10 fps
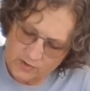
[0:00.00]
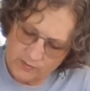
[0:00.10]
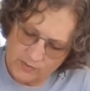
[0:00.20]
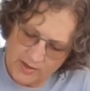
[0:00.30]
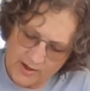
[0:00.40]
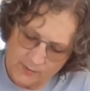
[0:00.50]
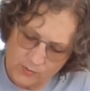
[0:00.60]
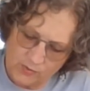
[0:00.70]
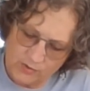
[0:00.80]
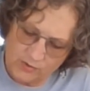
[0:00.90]
a
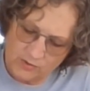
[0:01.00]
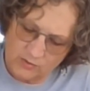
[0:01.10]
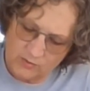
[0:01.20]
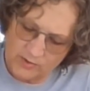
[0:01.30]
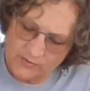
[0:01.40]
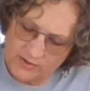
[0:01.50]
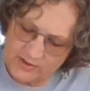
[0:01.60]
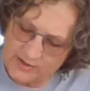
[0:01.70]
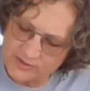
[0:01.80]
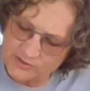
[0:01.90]
black border around
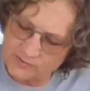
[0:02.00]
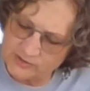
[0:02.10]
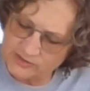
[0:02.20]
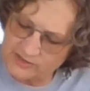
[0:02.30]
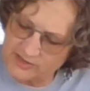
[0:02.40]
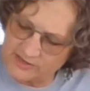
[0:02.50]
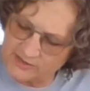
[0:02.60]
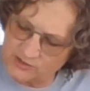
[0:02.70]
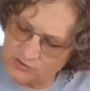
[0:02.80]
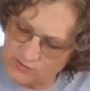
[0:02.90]
the edge. I'm just
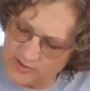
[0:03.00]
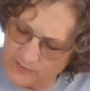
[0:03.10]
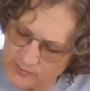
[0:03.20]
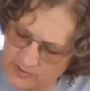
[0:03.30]
taking straight